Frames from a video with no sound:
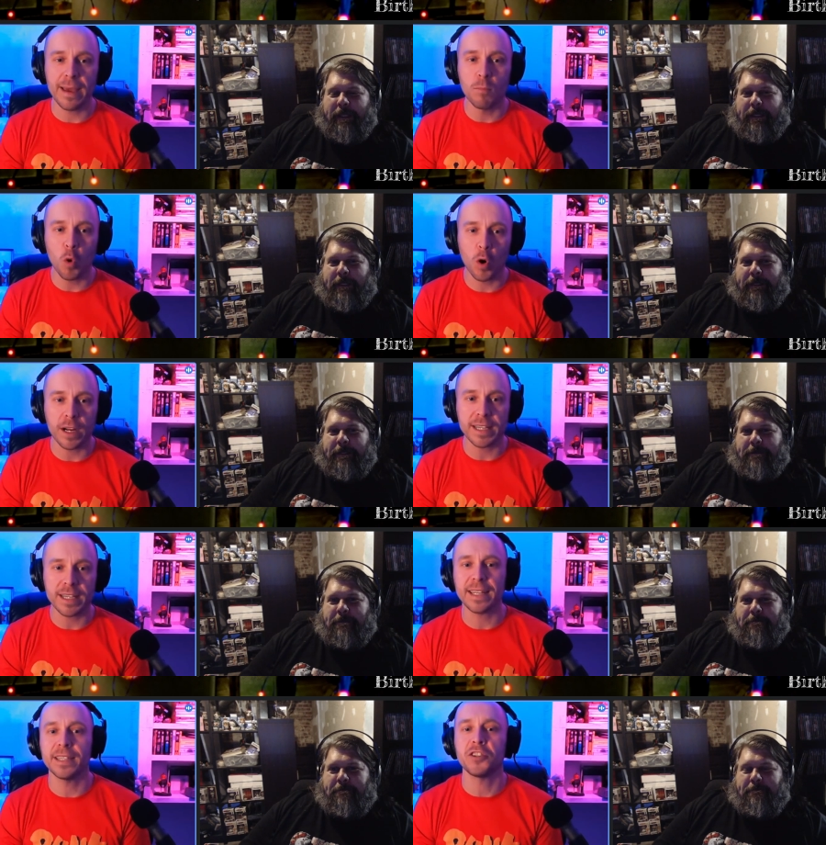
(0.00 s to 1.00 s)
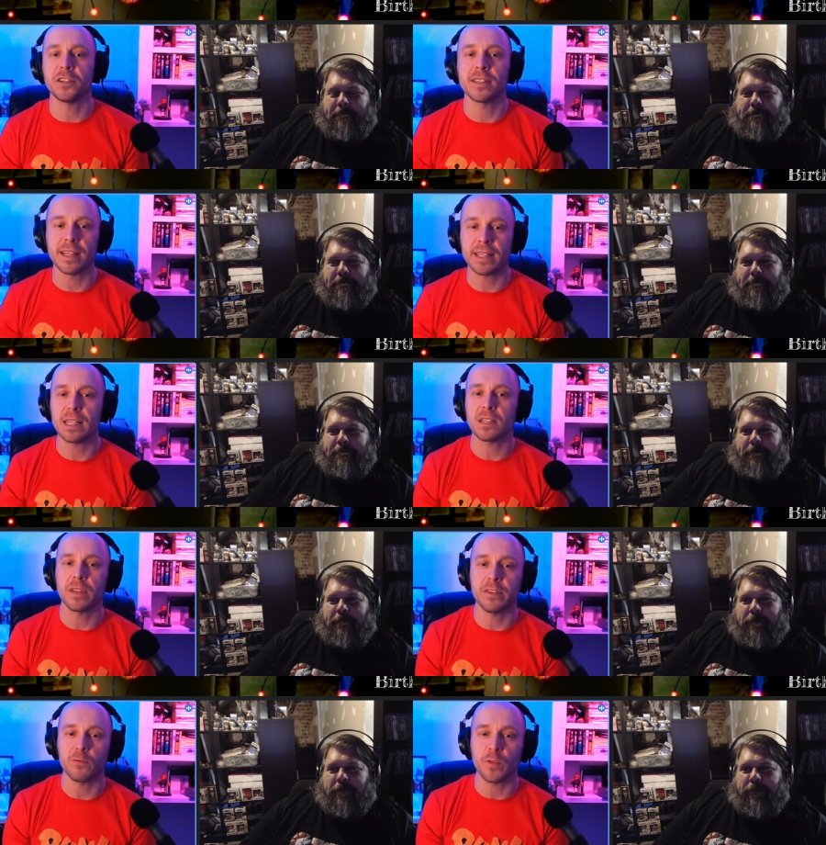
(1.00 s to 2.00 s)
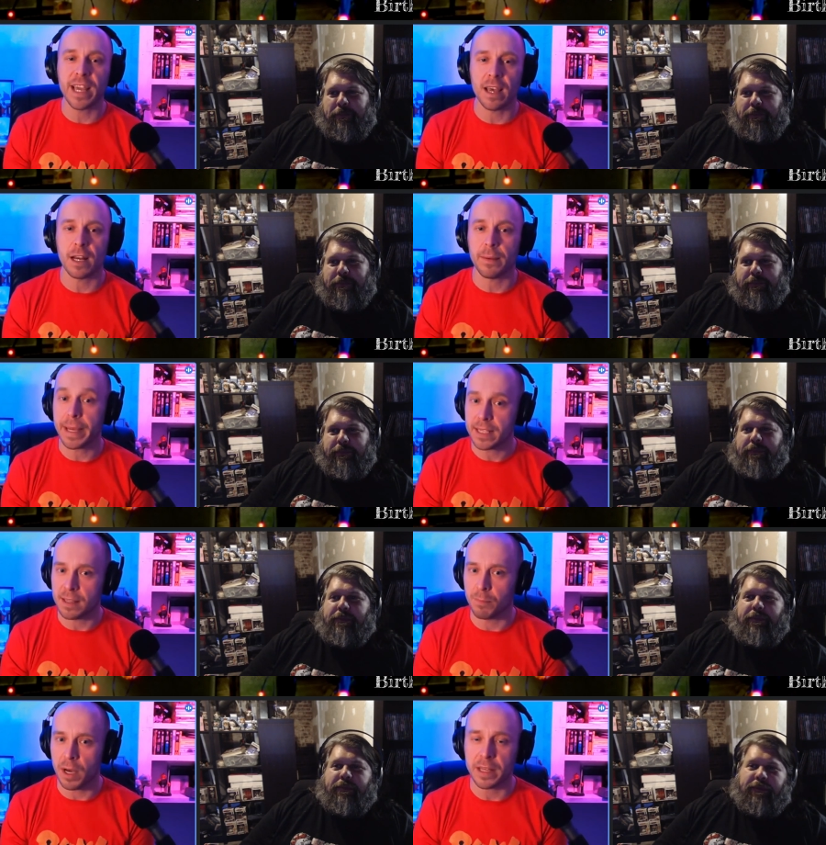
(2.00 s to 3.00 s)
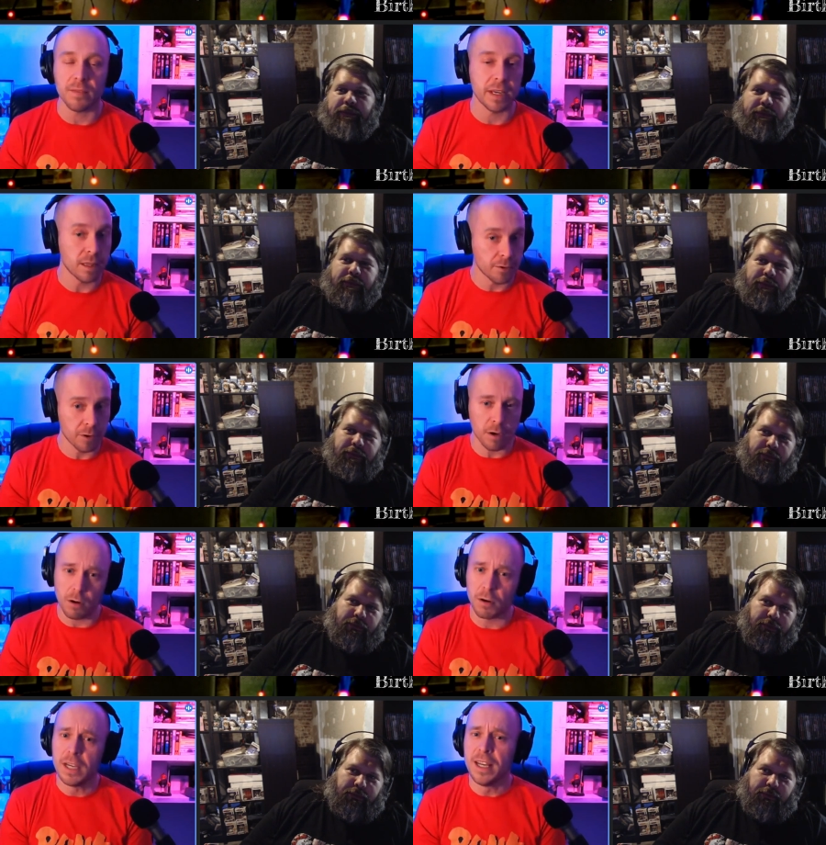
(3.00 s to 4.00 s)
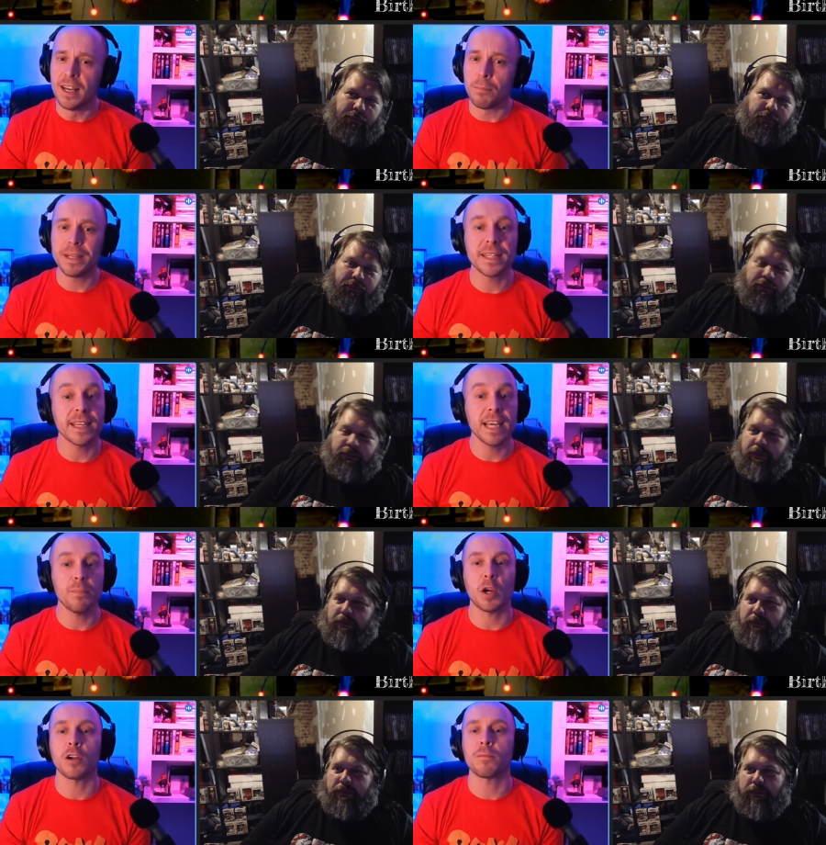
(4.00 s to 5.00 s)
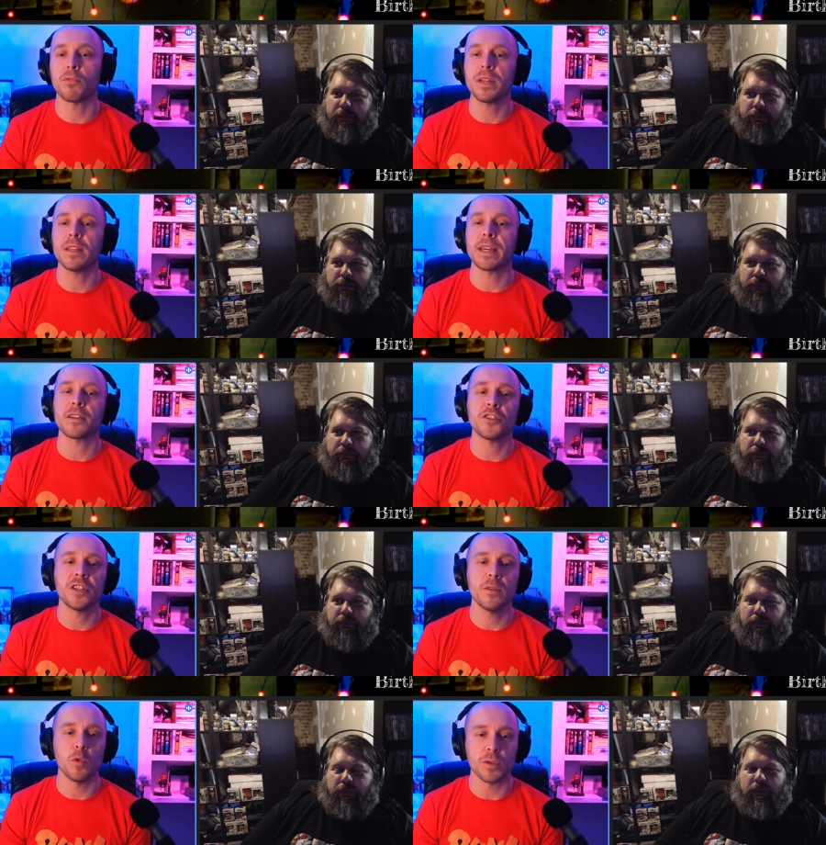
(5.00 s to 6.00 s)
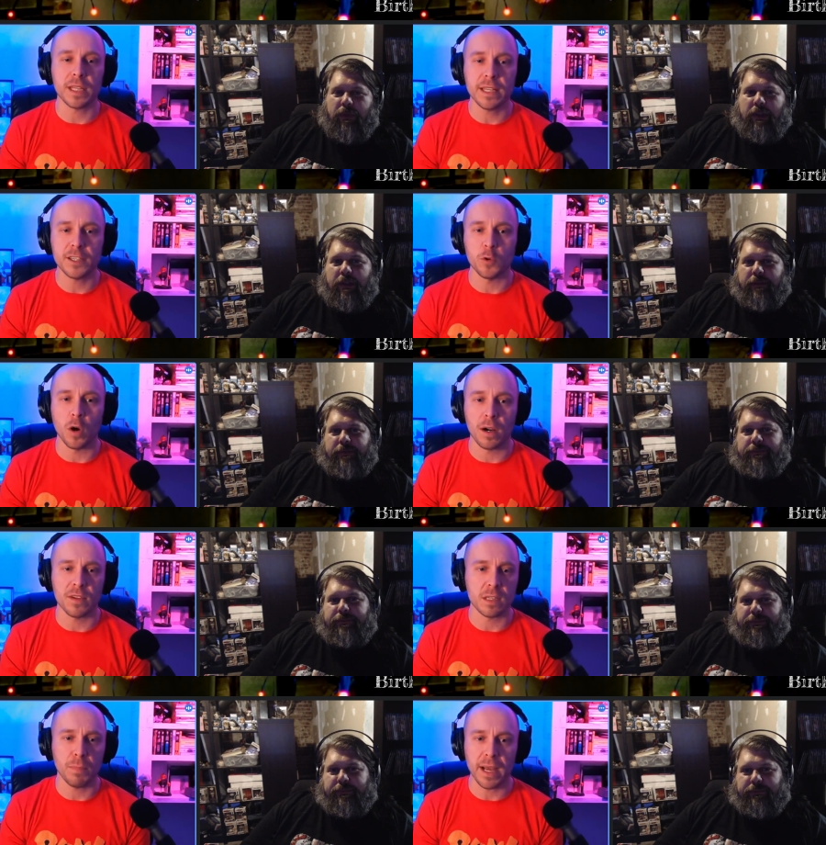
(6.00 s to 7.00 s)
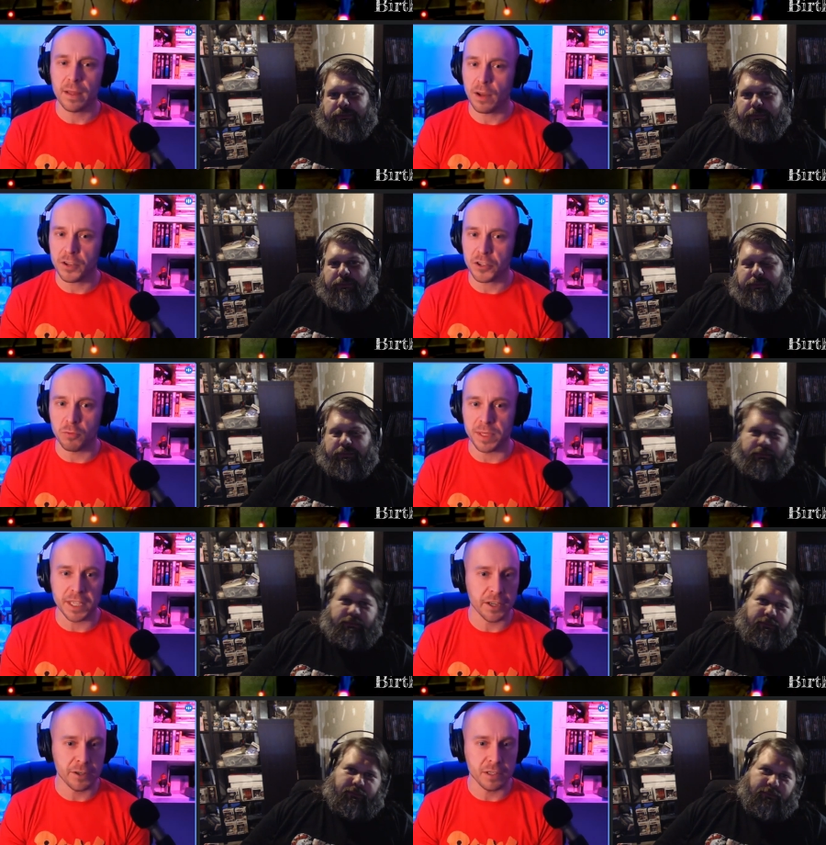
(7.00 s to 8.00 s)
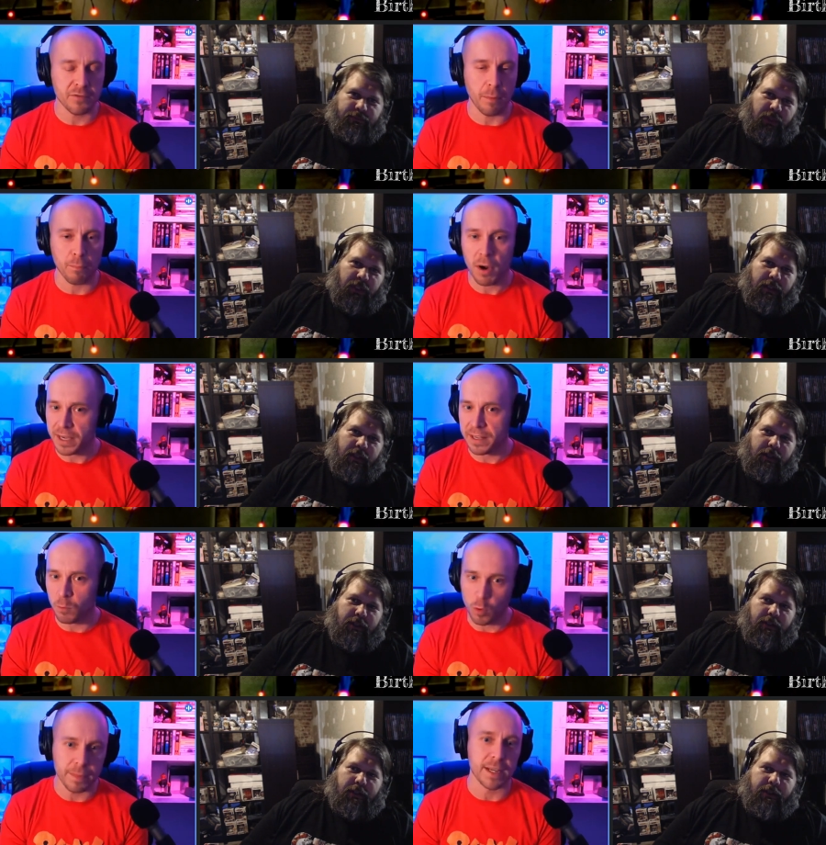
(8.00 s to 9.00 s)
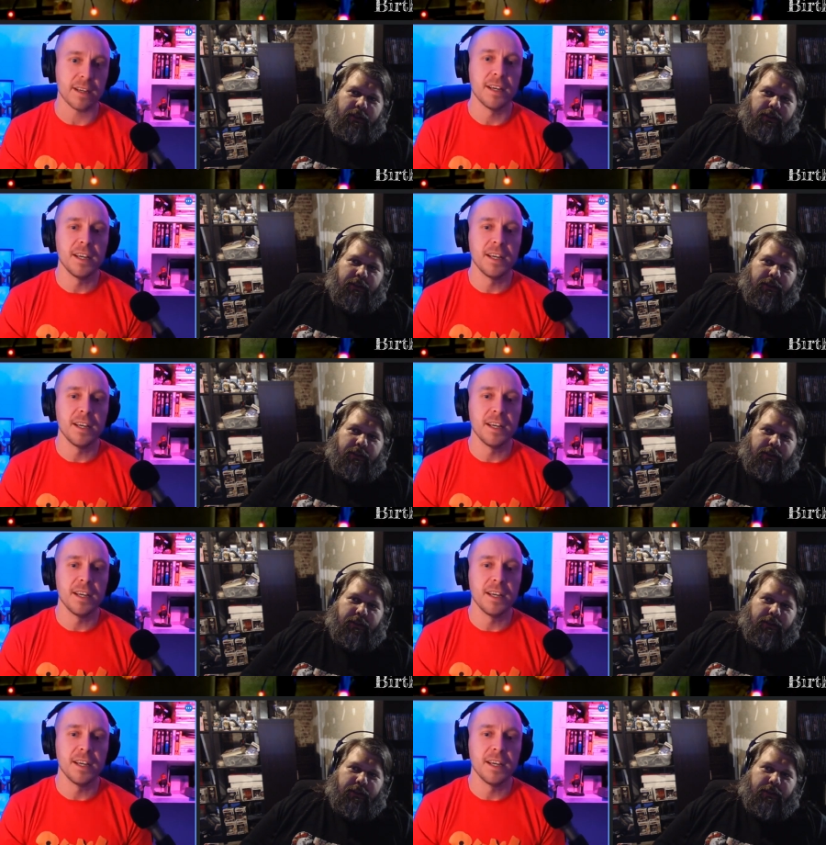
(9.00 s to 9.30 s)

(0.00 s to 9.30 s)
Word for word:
Speaker 1: A morgue technician successfully reanimates the body of a little girl, but to keep her breathing, she will need to harvest biological materials from pregnant women.